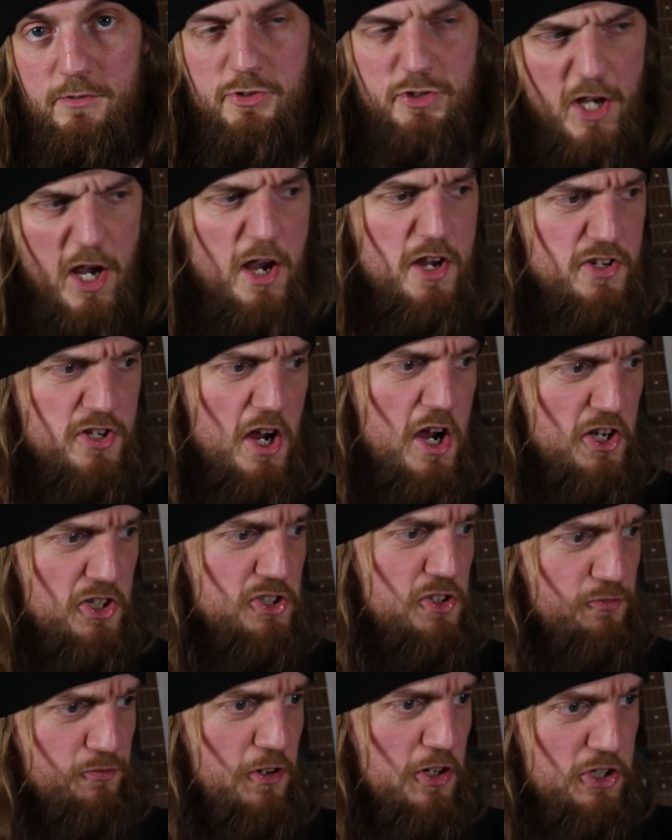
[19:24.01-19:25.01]
Guys,
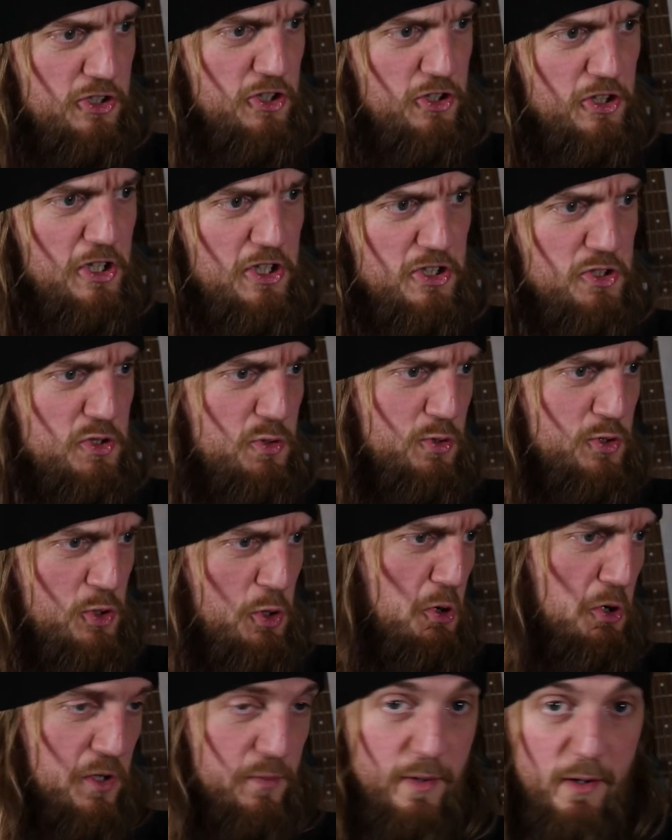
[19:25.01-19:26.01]
actually finished the things that you were
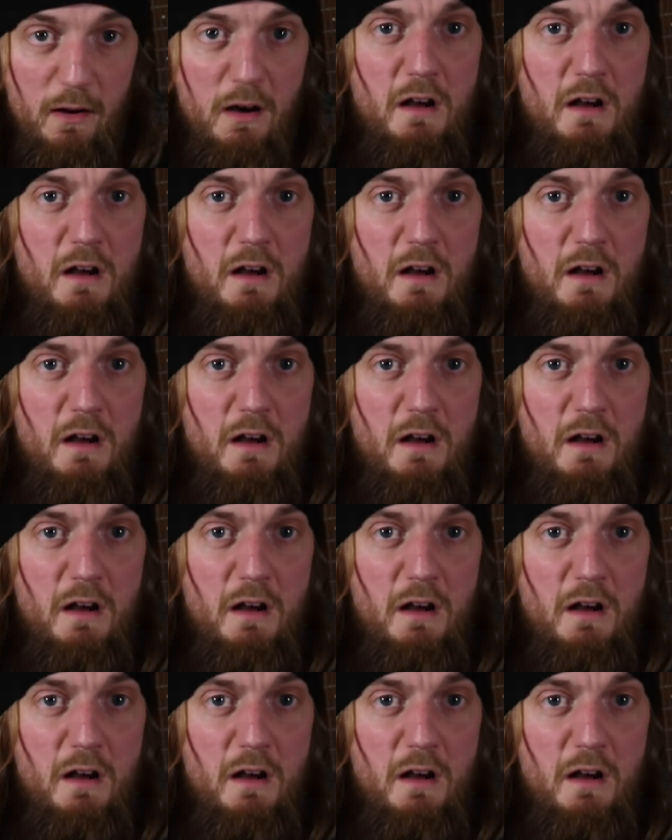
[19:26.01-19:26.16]
talking about.